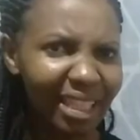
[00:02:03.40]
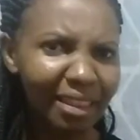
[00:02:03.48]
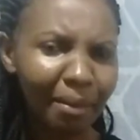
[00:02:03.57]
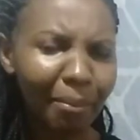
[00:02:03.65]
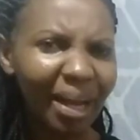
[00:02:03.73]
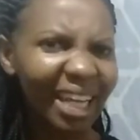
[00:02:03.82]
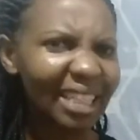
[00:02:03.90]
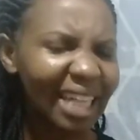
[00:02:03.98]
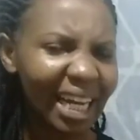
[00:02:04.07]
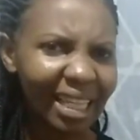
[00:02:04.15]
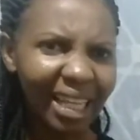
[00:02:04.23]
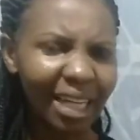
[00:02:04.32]
in the market
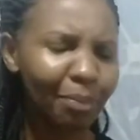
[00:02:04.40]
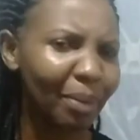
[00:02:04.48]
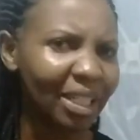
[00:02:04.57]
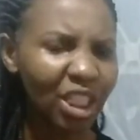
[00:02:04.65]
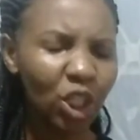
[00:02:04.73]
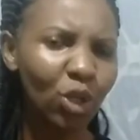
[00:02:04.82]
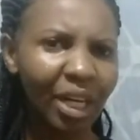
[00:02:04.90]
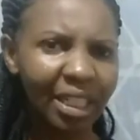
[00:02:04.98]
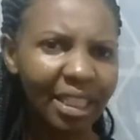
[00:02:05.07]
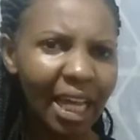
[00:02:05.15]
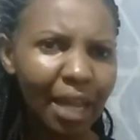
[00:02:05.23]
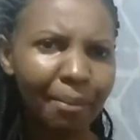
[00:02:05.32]
at that particular
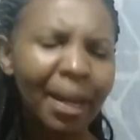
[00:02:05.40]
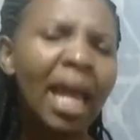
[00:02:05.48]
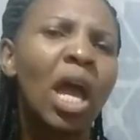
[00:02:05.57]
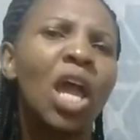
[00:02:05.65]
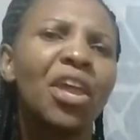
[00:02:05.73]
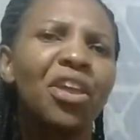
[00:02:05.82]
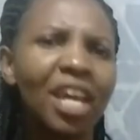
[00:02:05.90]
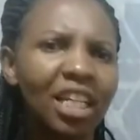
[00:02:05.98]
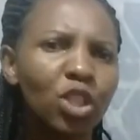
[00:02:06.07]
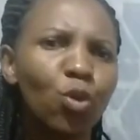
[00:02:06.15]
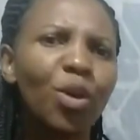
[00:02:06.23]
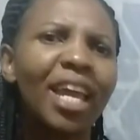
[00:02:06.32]
time,
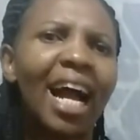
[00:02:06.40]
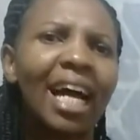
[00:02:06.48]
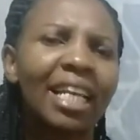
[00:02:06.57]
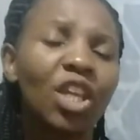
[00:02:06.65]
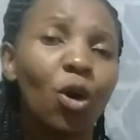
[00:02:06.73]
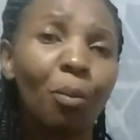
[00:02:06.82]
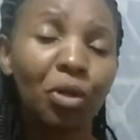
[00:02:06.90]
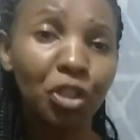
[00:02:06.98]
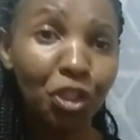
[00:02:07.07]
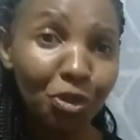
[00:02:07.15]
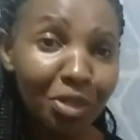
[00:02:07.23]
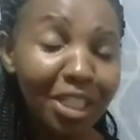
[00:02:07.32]
yet we had the
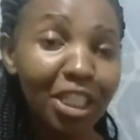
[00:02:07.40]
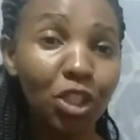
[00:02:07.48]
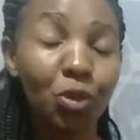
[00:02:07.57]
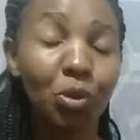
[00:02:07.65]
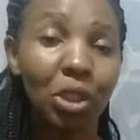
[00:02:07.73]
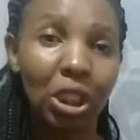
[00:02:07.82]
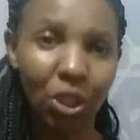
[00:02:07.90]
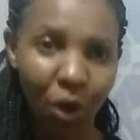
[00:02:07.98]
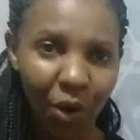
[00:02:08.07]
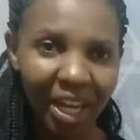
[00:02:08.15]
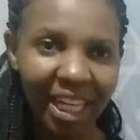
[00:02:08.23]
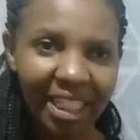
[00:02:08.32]
opportunity to
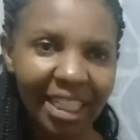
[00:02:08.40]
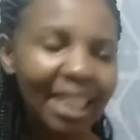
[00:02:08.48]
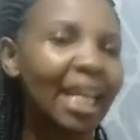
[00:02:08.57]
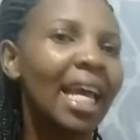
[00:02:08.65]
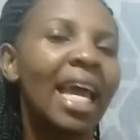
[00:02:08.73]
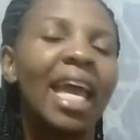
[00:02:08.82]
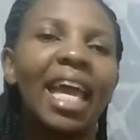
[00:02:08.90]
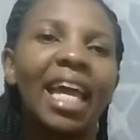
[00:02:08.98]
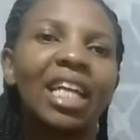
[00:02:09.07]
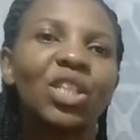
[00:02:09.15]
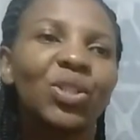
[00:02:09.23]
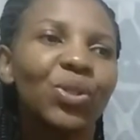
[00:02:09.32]
store it.
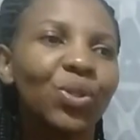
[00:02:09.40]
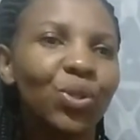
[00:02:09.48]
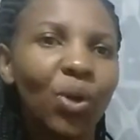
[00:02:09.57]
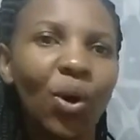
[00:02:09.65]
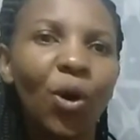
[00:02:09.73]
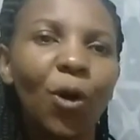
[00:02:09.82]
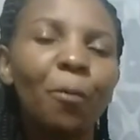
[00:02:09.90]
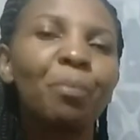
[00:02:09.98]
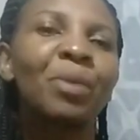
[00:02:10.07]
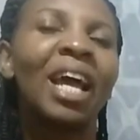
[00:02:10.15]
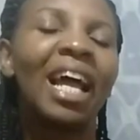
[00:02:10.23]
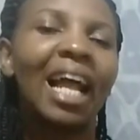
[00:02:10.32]
And so
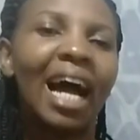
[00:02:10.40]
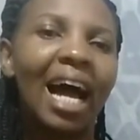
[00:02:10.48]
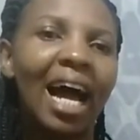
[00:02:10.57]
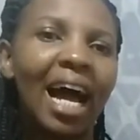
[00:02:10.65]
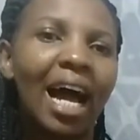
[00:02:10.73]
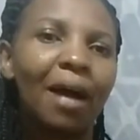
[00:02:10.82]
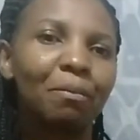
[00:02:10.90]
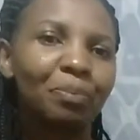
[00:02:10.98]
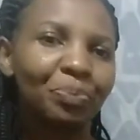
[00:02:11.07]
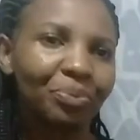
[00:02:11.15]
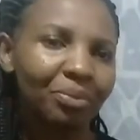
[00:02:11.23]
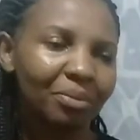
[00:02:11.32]

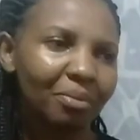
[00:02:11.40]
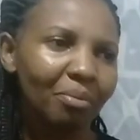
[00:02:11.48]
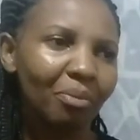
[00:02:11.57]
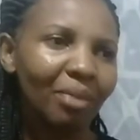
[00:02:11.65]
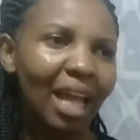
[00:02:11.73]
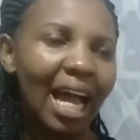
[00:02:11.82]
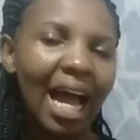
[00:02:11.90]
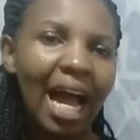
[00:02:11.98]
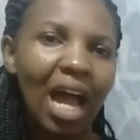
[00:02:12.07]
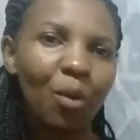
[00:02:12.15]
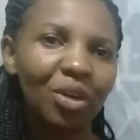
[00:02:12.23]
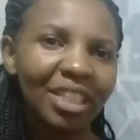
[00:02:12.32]

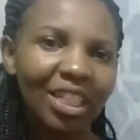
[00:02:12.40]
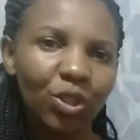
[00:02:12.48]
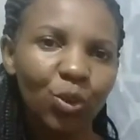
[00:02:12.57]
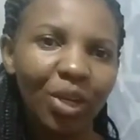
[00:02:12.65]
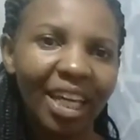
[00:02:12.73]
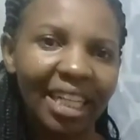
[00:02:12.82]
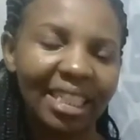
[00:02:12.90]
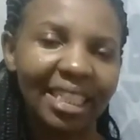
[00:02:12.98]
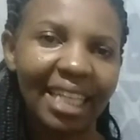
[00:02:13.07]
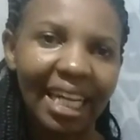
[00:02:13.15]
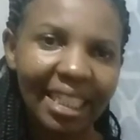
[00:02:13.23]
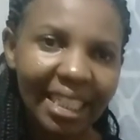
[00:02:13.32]
I want us to get
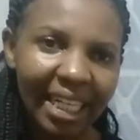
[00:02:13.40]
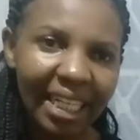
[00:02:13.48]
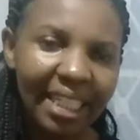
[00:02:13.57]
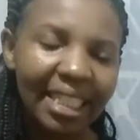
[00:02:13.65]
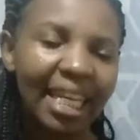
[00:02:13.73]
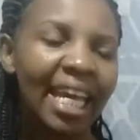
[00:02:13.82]
started.